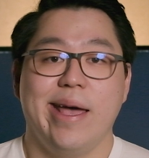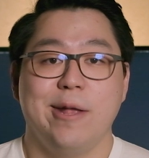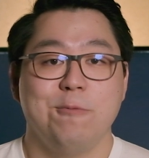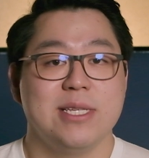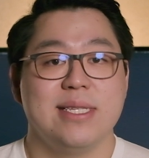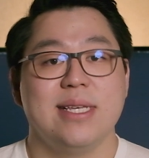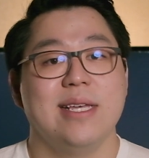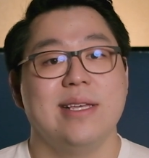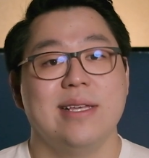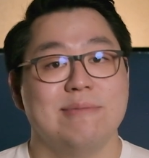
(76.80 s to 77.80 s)
And we
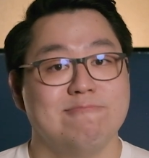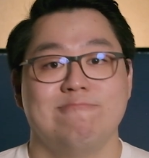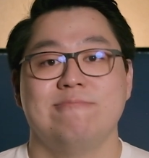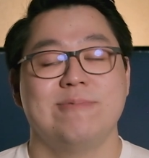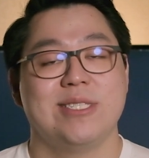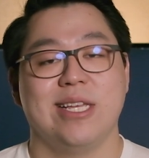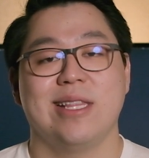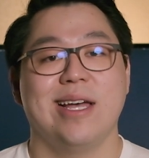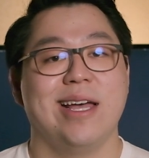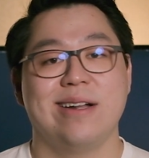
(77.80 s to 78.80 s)
see
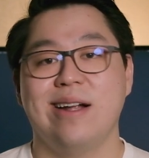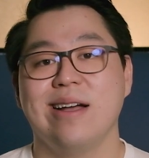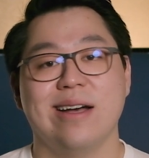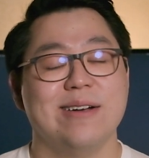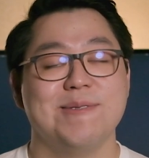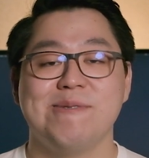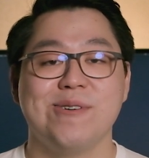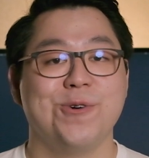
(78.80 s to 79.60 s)
Cinta and Rangga,